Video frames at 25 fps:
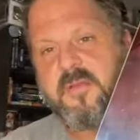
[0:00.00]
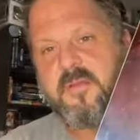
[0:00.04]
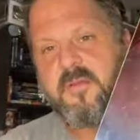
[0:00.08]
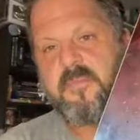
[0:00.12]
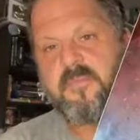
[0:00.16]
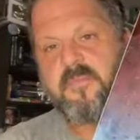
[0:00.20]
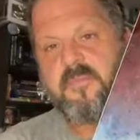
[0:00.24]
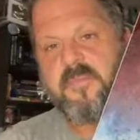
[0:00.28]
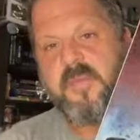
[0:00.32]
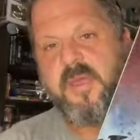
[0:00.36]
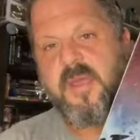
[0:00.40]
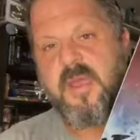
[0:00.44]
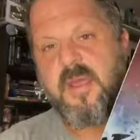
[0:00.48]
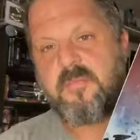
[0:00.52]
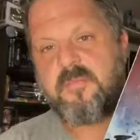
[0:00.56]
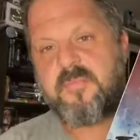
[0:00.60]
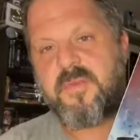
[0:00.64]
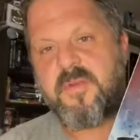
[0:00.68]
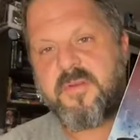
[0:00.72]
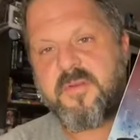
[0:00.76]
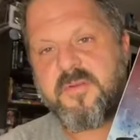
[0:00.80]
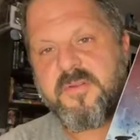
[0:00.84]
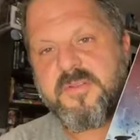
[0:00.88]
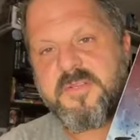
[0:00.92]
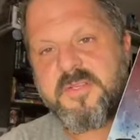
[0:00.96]
man,
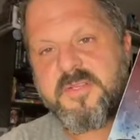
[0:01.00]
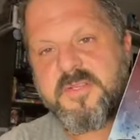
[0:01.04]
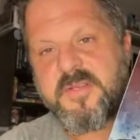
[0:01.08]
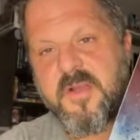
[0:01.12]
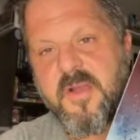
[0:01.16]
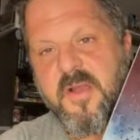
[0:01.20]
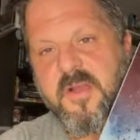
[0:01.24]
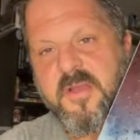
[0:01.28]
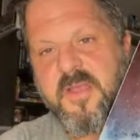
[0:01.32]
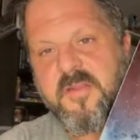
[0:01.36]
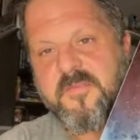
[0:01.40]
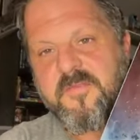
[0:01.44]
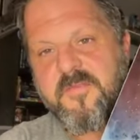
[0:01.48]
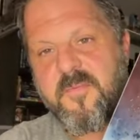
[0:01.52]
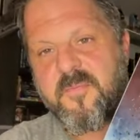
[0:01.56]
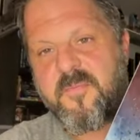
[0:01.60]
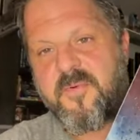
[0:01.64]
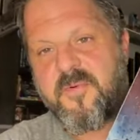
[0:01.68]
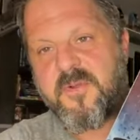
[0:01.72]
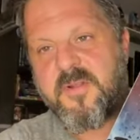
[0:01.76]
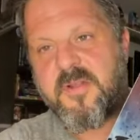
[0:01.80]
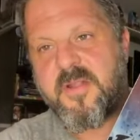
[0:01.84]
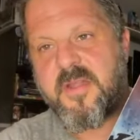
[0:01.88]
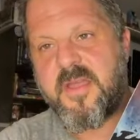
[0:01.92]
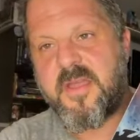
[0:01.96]
boo to Target for
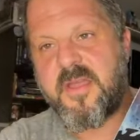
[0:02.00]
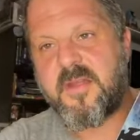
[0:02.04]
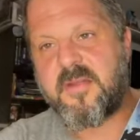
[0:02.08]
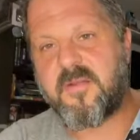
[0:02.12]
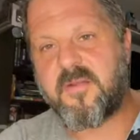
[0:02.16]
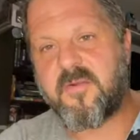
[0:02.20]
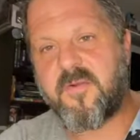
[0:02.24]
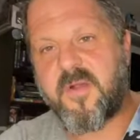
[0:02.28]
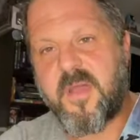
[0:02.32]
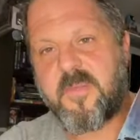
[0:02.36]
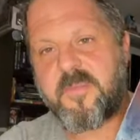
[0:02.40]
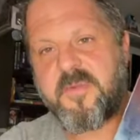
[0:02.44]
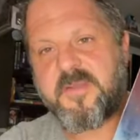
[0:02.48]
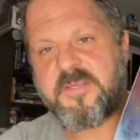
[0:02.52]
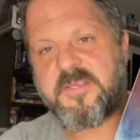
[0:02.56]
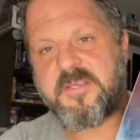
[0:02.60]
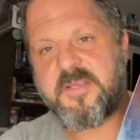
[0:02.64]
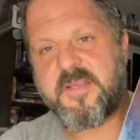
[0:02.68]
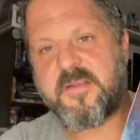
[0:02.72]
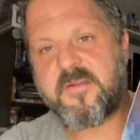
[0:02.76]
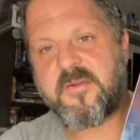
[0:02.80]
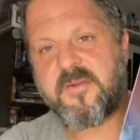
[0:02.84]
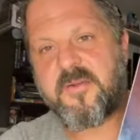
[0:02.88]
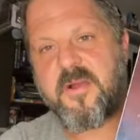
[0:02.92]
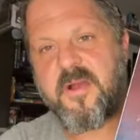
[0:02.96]
putting that crappy
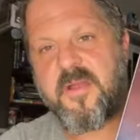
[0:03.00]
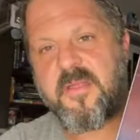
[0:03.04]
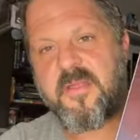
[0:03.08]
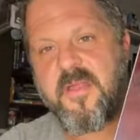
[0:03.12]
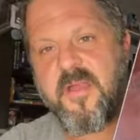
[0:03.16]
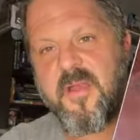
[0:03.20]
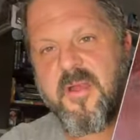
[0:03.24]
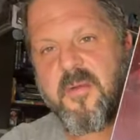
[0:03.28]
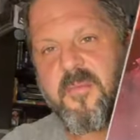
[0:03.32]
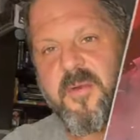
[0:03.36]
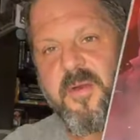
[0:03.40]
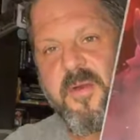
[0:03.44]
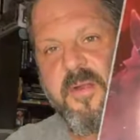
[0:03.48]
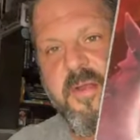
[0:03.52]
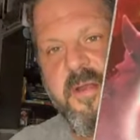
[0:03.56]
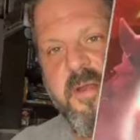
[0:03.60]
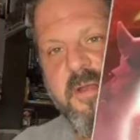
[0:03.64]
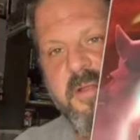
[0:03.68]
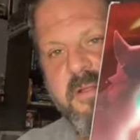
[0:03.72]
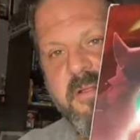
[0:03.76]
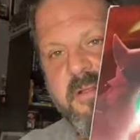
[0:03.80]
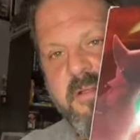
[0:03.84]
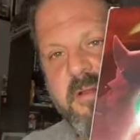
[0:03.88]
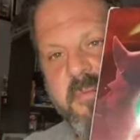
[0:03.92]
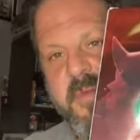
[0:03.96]
sticker on there, but
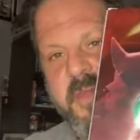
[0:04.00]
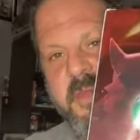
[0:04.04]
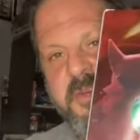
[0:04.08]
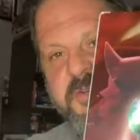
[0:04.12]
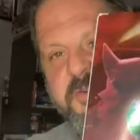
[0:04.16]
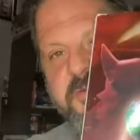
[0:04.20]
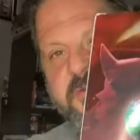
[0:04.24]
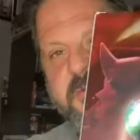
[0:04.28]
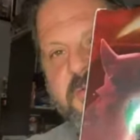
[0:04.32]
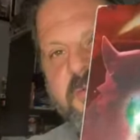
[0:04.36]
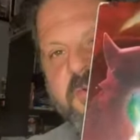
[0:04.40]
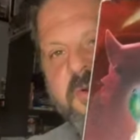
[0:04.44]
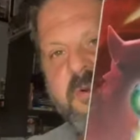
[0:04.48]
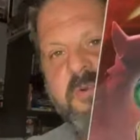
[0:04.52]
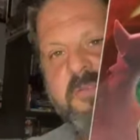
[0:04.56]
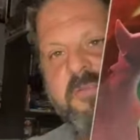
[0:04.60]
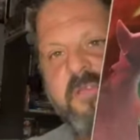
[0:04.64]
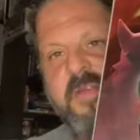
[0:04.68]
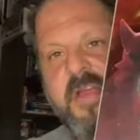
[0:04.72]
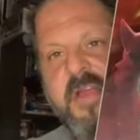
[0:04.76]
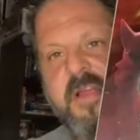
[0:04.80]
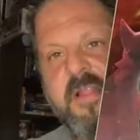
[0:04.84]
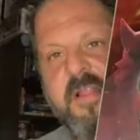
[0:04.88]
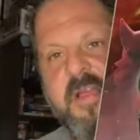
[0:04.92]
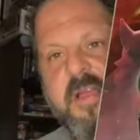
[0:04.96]
I'll make sure we'll work with
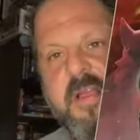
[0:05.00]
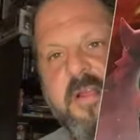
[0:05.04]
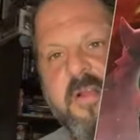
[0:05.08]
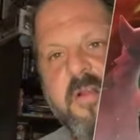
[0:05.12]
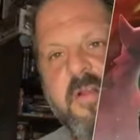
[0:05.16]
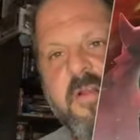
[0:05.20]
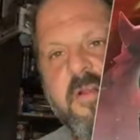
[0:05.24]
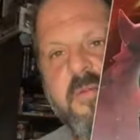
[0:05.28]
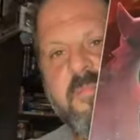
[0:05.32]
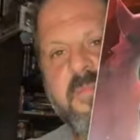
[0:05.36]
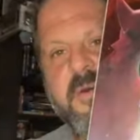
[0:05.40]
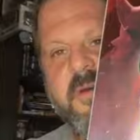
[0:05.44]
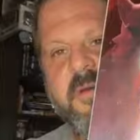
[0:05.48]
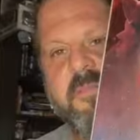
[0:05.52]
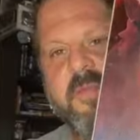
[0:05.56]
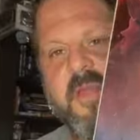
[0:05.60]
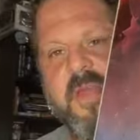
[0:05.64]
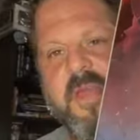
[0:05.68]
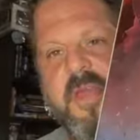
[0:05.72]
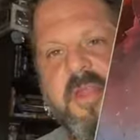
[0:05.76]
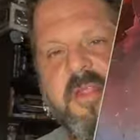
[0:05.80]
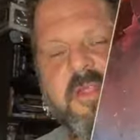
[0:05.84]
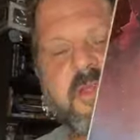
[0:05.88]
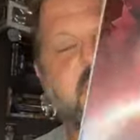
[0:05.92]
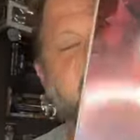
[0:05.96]
that later. But
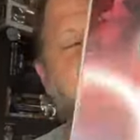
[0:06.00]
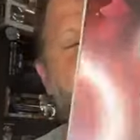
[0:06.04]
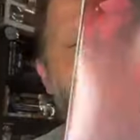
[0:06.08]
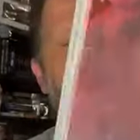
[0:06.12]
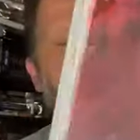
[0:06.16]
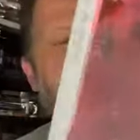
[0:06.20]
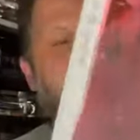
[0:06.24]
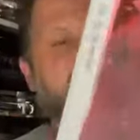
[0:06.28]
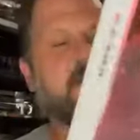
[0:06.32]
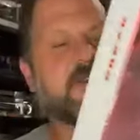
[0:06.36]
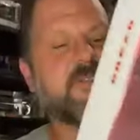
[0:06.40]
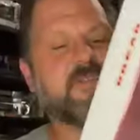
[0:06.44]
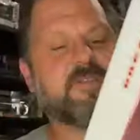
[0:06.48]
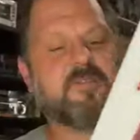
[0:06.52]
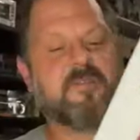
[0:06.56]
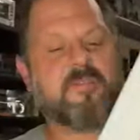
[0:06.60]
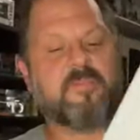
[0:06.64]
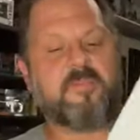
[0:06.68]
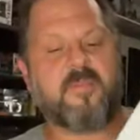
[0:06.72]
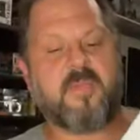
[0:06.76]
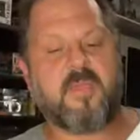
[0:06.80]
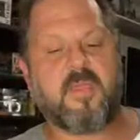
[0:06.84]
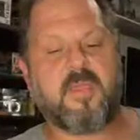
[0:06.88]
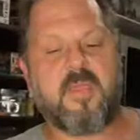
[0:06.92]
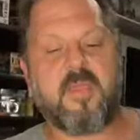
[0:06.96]
man, that is
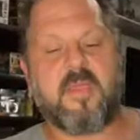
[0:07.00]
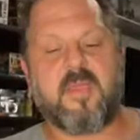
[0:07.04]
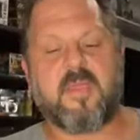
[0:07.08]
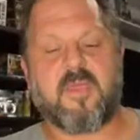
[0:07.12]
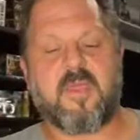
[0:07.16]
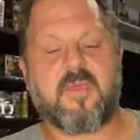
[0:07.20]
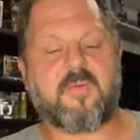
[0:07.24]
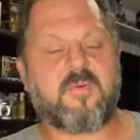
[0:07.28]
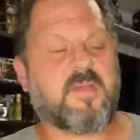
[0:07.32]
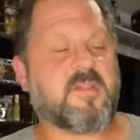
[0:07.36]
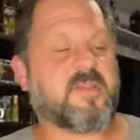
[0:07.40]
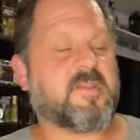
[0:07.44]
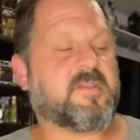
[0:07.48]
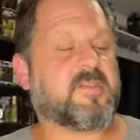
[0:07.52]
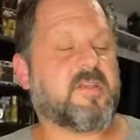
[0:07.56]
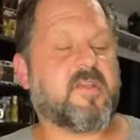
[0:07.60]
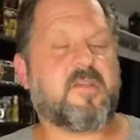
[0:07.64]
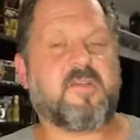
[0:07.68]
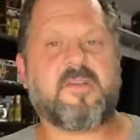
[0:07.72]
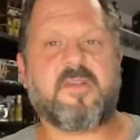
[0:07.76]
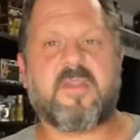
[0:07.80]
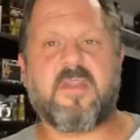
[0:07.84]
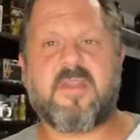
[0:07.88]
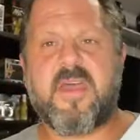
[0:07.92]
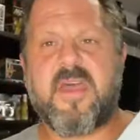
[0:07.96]
awesome. Can't wait to tear
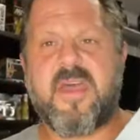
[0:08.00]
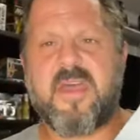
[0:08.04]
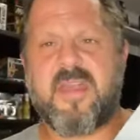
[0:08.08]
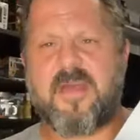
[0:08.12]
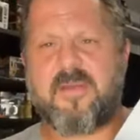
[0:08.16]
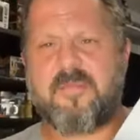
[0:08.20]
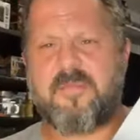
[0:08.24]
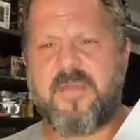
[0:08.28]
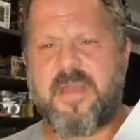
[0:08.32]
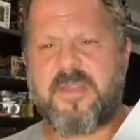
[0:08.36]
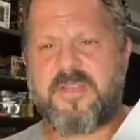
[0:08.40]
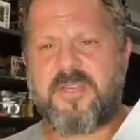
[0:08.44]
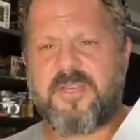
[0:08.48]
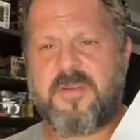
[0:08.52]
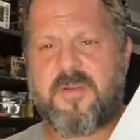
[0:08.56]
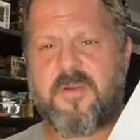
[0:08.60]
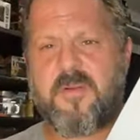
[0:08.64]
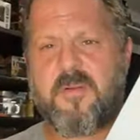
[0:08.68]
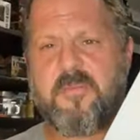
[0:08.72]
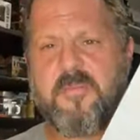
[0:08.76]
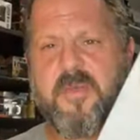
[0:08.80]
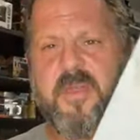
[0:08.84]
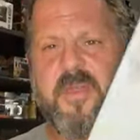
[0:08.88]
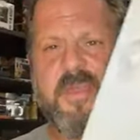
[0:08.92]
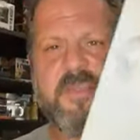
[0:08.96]
into that. I'm not
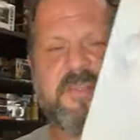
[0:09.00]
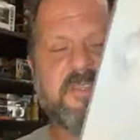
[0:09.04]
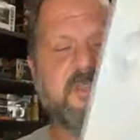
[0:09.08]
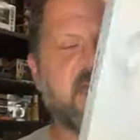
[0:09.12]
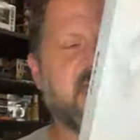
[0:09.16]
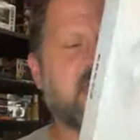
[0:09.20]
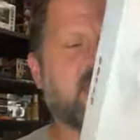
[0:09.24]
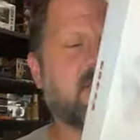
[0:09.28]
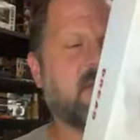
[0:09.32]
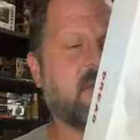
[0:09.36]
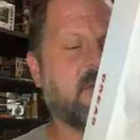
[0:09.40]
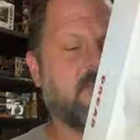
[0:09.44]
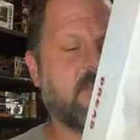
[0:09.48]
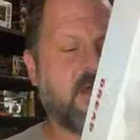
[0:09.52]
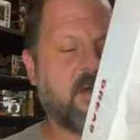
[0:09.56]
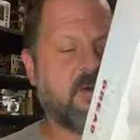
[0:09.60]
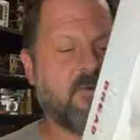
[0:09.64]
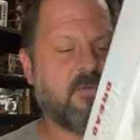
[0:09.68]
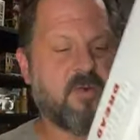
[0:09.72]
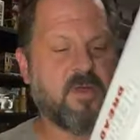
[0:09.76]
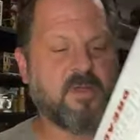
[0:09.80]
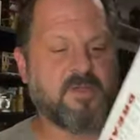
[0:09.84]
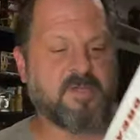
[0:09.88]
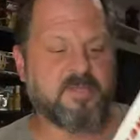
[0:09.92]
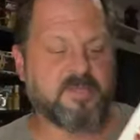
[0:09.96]
sure exactly about
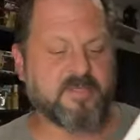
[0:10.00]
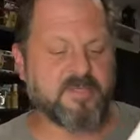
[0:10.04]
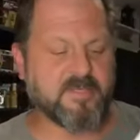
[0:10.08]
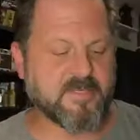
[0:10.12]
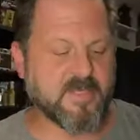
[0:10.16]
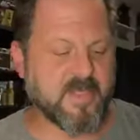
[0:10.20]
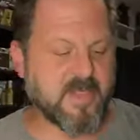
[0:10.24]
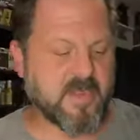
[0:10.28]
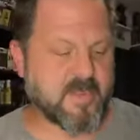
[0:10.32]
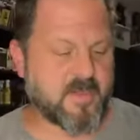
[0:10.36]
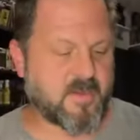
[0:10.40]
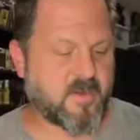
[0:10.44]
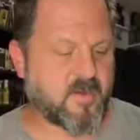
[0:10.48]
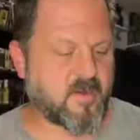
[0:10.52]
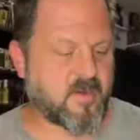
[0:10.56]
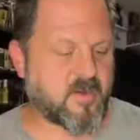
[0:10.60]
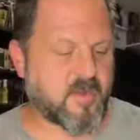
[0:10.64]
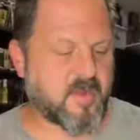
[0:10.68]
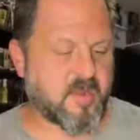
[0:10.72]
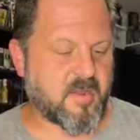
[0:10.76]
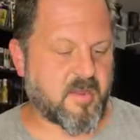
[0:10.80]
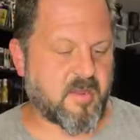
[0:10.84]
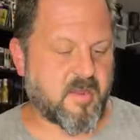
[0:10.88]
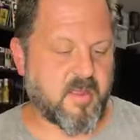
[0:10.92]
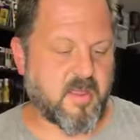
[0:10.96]
what's inside here,
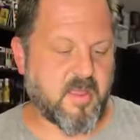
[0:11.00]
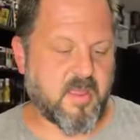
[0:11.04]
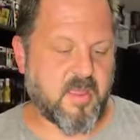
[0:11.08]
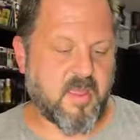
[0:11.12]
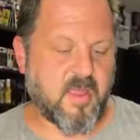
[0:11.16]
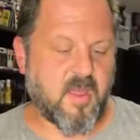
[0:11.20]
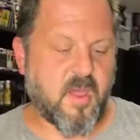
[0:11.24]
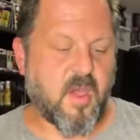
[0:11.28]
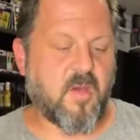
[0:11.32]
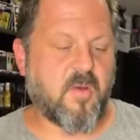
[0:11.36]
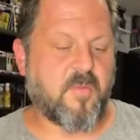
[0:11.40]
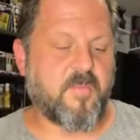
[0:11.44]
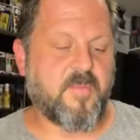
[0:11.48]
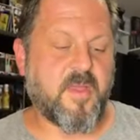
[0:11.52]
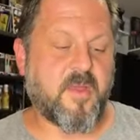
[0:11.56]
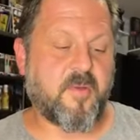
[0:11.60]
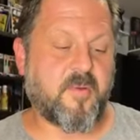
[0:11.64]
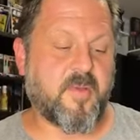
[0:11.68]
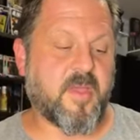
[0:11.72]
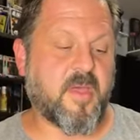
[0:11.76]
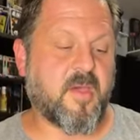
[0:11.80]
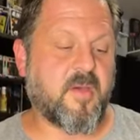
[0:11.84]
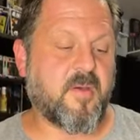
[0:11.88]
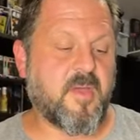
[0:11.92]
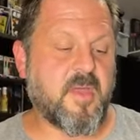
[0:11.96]
and oh, here we
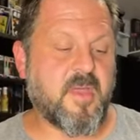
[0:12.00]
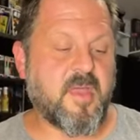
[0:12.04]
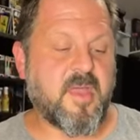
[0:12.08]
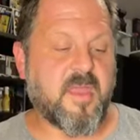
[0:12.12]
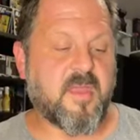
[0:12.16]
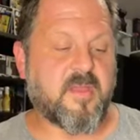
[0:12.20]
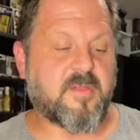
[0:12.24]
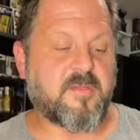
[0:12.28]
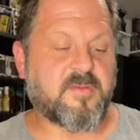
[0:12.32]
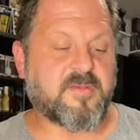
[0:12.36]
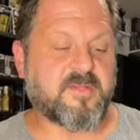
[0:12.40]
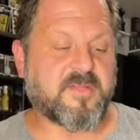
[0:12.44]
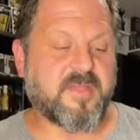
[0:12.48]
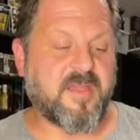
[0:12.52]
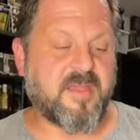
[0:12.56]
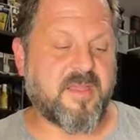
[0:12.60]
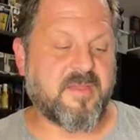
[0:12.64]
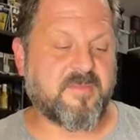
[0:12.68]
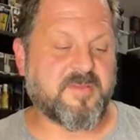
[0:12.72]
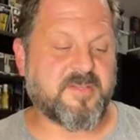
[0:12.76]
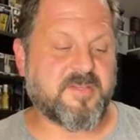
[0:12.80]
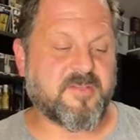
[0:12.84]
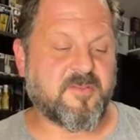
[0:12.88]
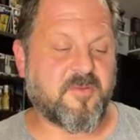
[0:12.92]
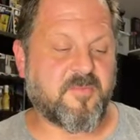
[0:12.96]
go. Includes game,
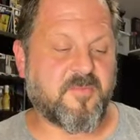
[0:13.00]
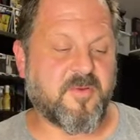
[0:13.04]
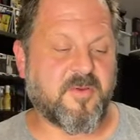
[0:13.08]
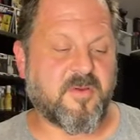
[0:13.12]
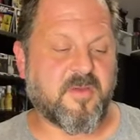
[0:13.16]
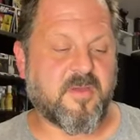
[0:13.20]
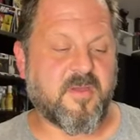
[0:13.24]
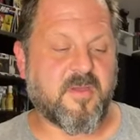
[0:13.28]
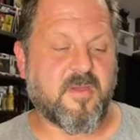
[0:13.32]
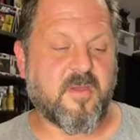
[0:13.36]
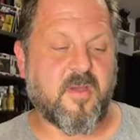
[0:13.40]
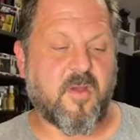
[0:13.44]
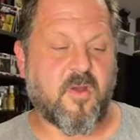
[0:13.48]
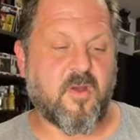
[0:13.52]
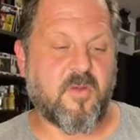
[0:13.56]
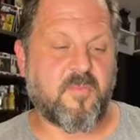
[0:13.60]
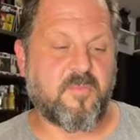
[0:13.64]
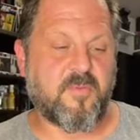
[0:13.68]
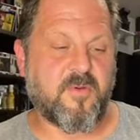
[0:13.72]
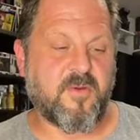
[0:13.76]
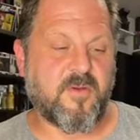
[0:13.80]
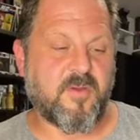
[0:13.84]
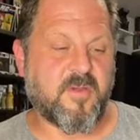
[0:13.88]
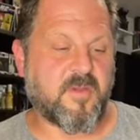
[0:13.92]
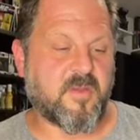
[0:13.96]
steelbook, art
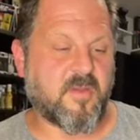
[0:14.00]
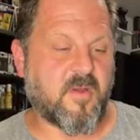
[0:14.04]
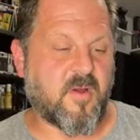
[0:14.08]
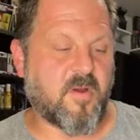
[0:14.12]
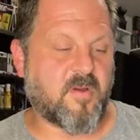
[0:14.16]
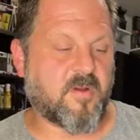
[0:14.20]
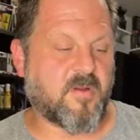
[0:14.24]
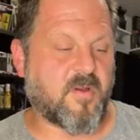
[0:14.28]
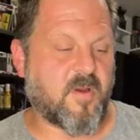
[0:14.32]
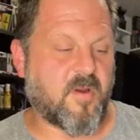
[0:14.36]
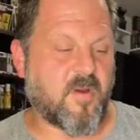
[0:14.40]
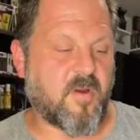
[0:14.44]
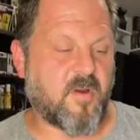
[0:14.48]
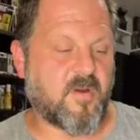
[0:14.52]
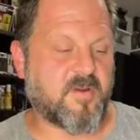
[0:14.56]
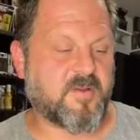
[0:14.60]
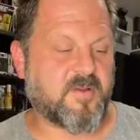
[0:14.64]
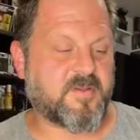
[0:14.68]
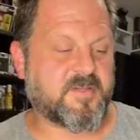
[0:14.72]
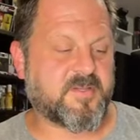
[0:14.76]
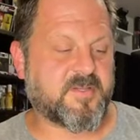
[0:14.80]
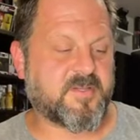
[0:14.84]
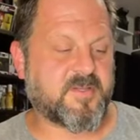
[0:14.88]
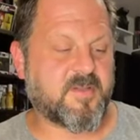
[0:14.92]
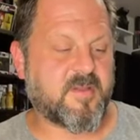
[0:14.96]
book, art
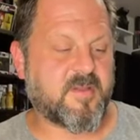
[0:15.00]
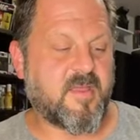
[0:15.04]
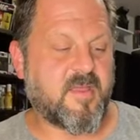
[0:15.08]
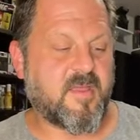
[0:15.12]
cards.